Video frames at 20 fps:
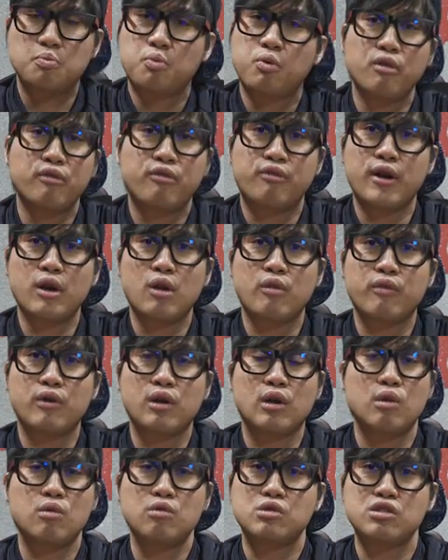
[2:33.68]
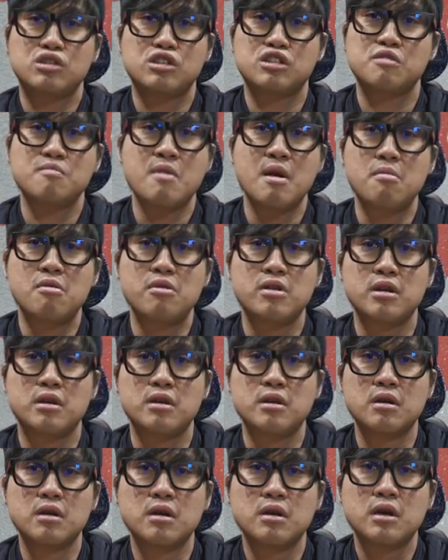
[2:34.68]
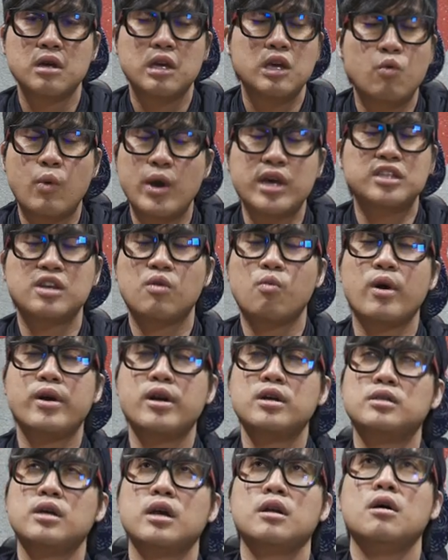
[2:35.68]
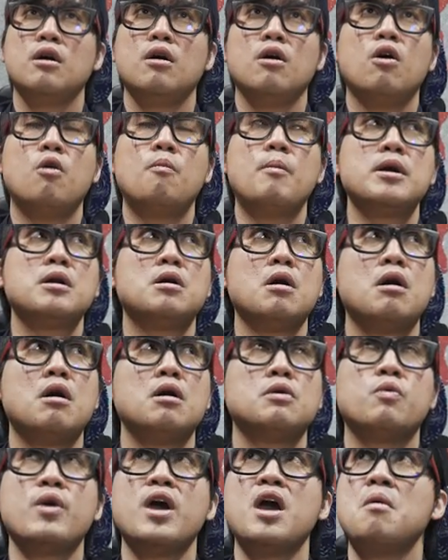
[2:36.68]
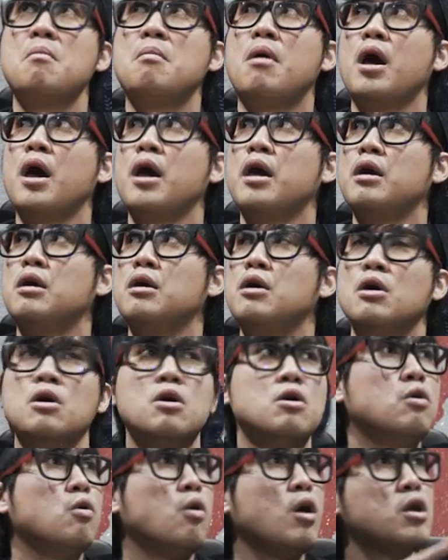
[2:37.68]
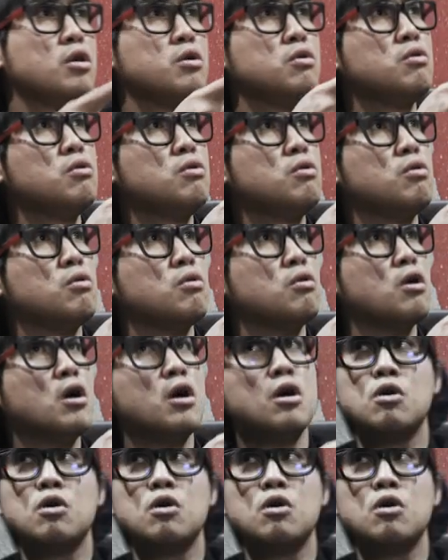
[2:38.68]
poor friend over here loses his memory. He wakes up one day and is like, oh my god, where am I? Who are you?